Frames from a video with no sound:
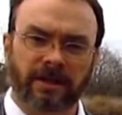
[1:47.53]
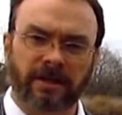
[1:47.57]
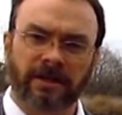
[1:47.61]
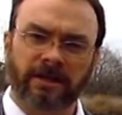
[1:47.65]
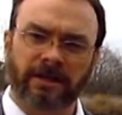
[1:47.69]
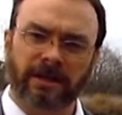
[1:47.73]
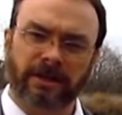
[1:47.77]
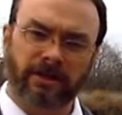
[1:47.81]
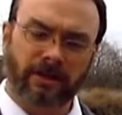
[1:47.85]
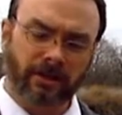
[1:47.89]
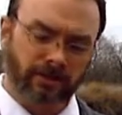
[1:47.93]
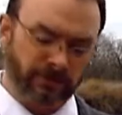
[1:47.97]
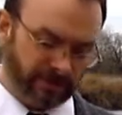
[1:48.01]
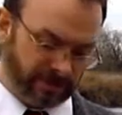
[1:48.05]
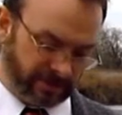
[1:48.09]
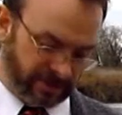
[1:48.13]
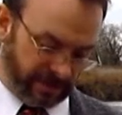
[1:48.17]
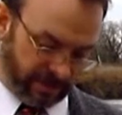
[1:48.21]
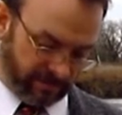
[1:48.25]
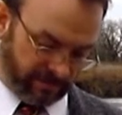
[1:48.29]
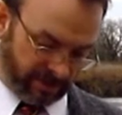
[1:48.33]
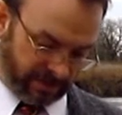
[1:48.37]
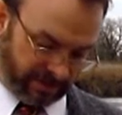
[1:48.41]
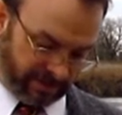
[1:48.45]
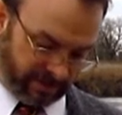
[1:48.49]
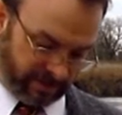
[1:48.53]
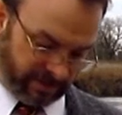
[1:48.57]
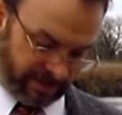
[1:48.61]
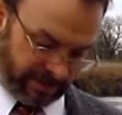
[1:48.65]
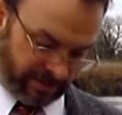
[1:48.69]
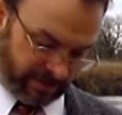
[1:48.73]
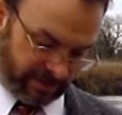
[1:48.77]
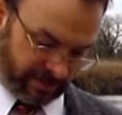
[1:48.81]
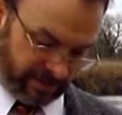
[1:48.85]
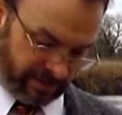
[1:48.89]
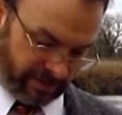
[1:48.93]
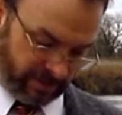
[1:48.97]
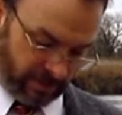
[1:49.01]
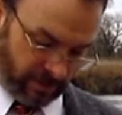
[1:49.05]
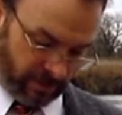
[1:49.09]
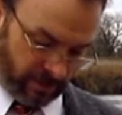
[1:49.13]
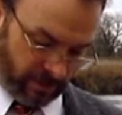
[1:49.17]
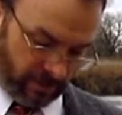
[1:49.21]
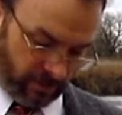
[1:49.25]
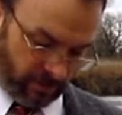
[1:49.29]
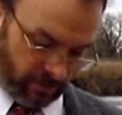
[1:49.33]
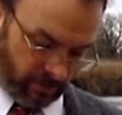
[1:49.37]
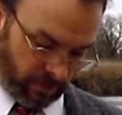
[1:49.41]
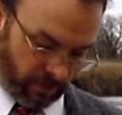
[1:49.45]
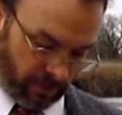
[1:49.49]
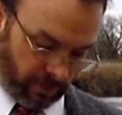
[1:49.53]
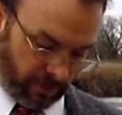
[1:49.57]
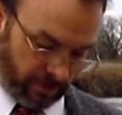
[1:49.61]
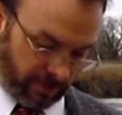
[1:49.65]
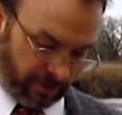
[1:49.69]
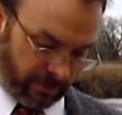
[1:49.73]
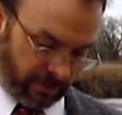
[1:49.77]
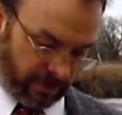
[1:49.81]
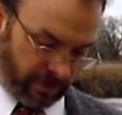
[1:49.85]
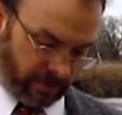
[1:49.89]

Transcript: And he closes out by saying this, what are